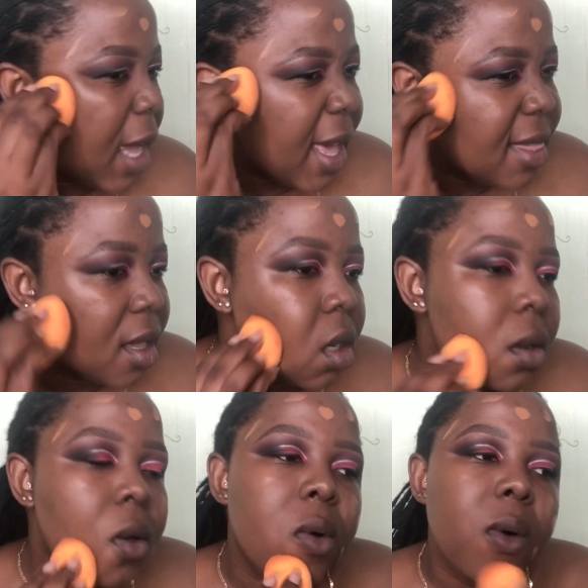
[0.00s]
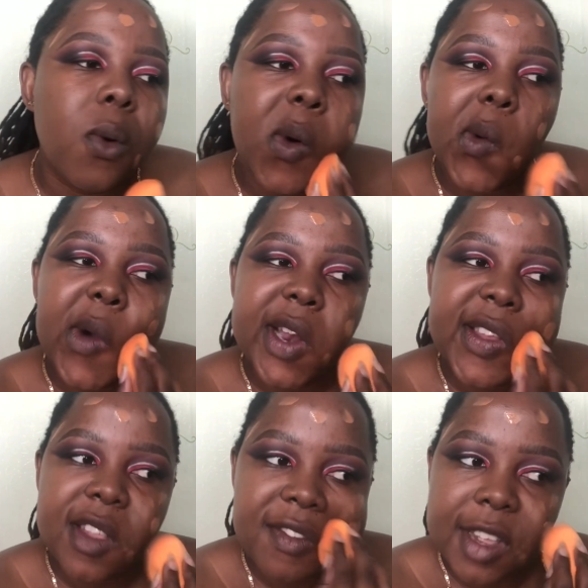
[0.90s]
I think,
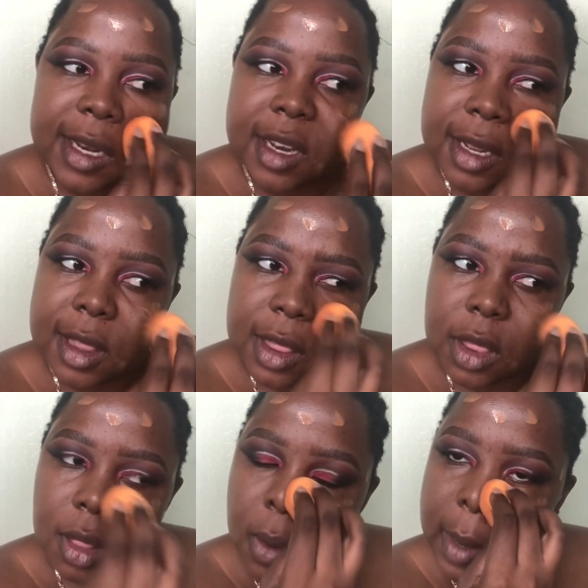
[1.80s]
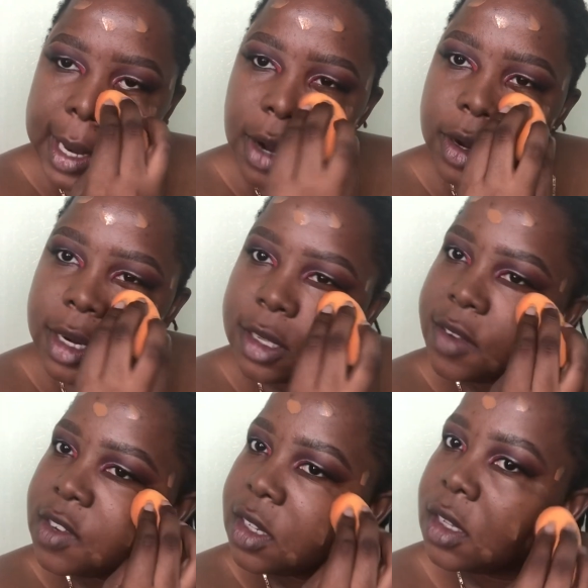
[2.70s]

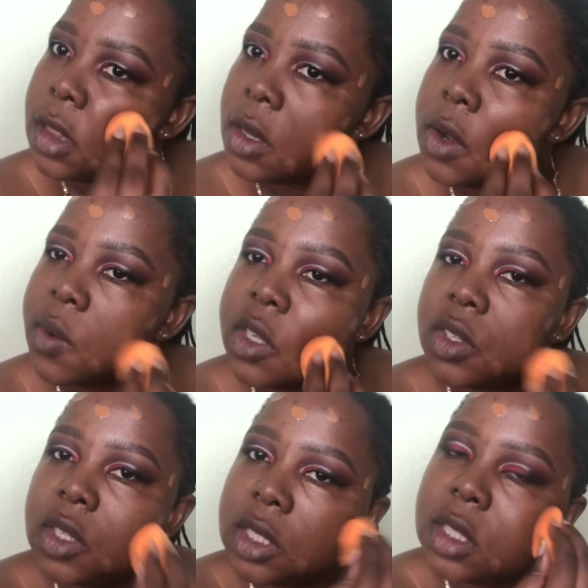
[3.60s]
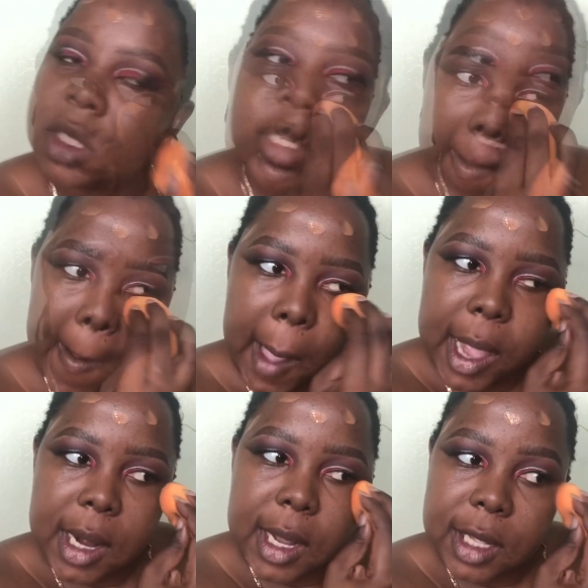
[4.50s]
173 questions,
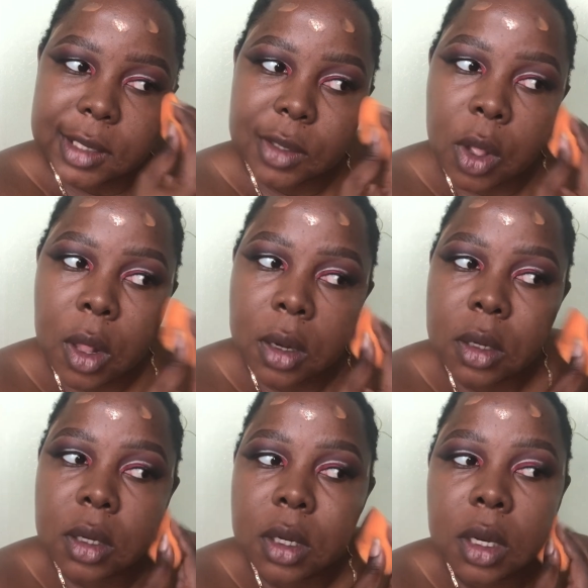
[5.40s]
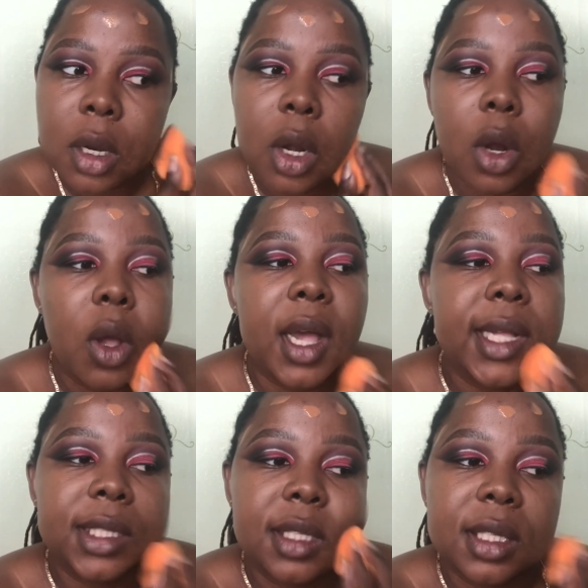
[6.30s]
and it's all long
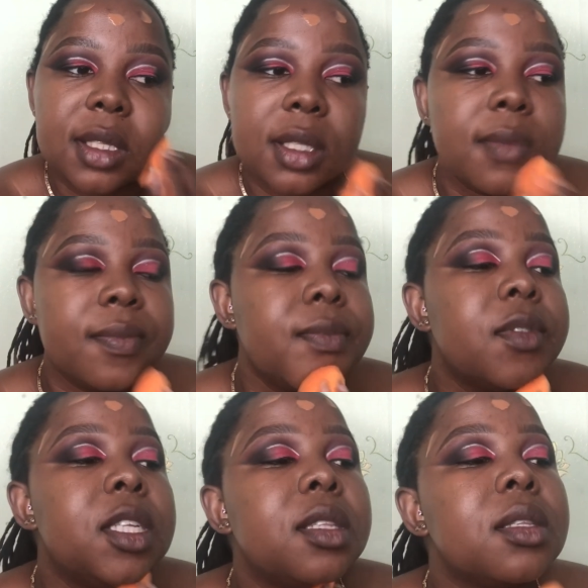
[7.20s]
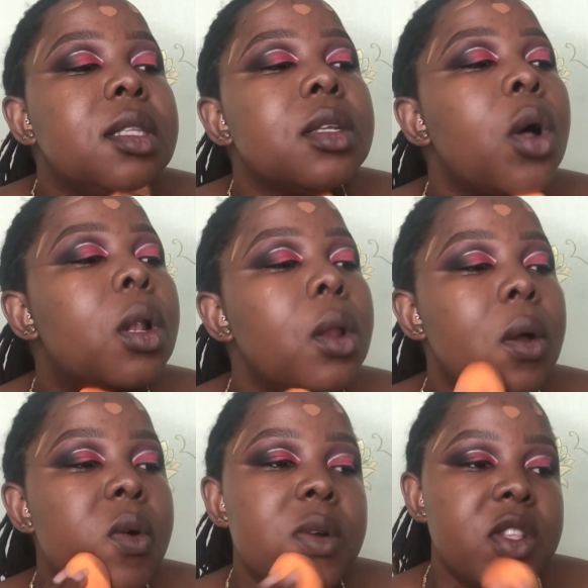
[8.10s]
answers. It's all
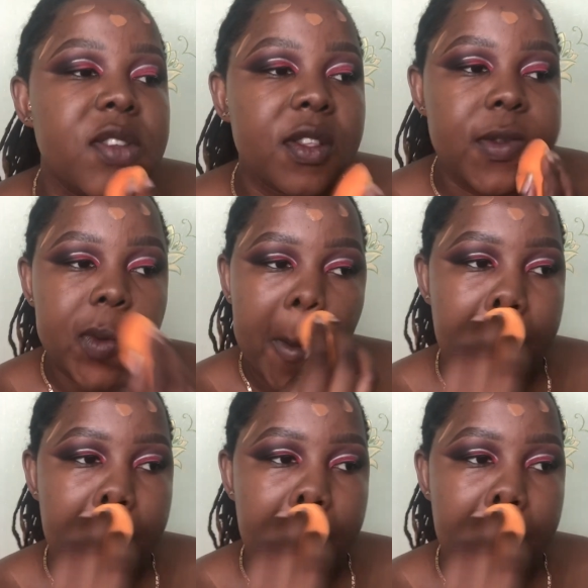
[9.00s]
long questions.